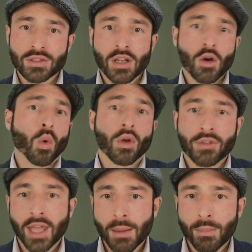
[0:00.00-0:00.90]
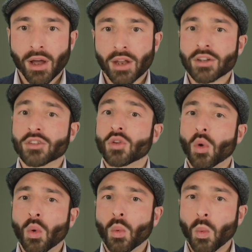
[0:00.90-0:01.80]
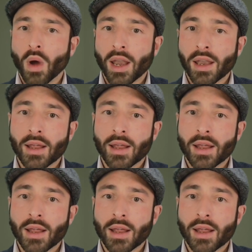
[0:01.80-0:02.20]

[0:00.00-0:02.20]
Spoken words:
or 10 partners or one